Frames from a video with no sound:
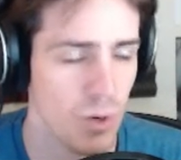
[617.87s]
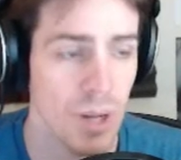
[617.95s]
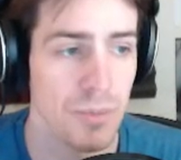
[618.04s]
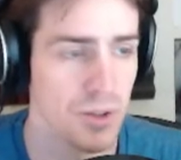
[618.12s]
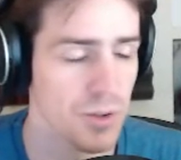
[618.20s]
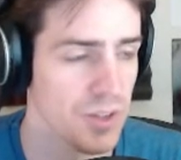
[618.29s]

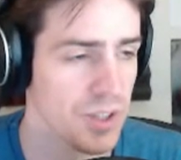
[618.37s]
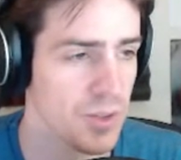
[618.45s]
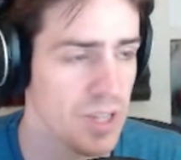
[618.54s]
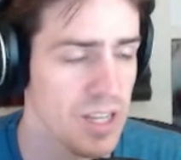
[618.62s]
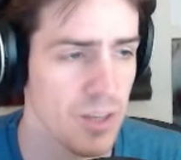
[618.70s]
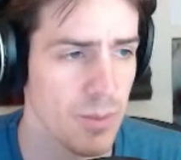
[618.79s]
Well, absolutely.
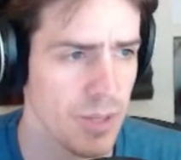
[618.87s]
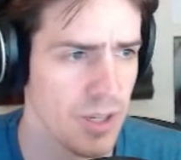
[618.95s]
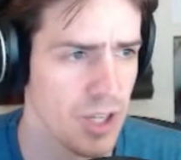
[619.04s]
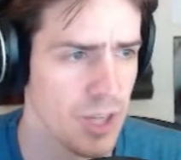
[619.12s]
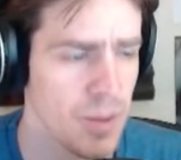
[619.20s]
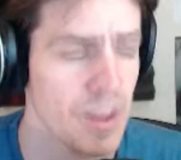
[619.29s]
You take, you
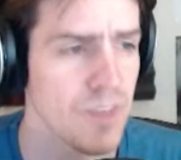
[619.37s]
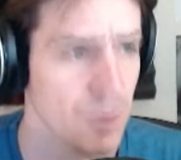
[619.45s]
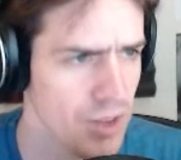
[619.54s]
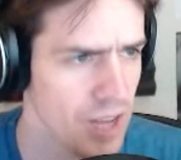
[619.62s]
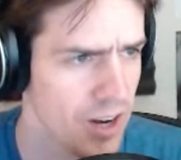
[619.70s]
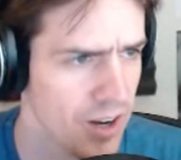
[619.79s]
mean, you make the
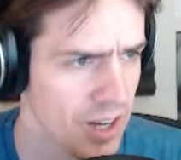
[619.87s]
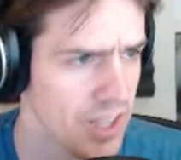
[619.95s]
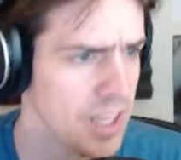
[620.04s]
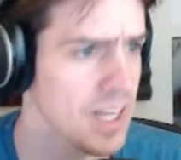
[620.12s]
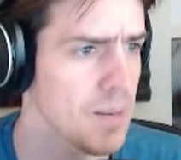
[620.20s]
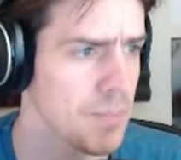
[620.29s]
food there,
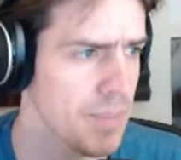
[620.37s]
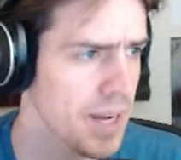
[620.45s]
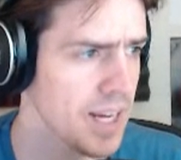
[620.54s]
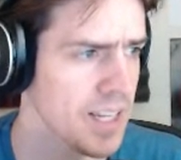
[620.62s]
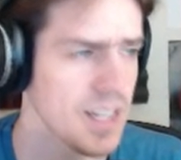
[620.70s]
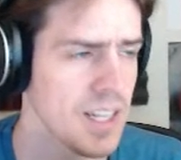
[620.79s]
you come
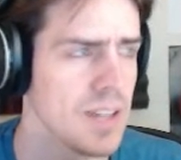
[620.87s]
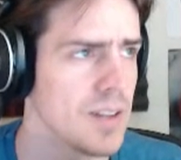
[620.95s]
back.